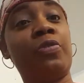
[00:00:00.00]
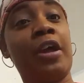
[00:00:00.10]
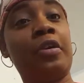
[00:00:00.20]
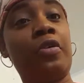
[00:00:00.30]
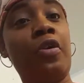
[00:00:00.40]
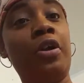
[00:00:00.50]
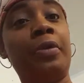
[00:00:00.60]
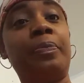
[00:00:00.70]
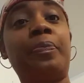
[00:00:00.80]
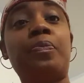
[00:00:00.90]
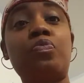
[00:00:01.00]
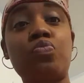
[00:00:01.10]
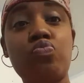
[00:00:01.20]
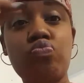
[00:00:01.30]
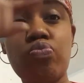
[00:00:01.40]
around the corner.
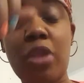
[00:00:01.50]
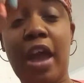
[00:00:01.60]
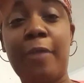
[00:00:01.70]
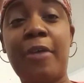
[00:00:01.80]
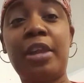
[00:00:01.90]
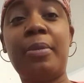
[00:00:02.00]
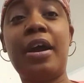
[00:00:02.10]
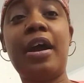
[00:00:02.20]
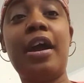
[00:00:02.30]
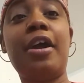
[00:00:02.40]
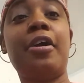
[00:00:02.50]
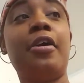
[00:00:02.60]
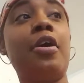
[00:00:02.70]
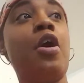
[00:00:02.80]
I follow behind her.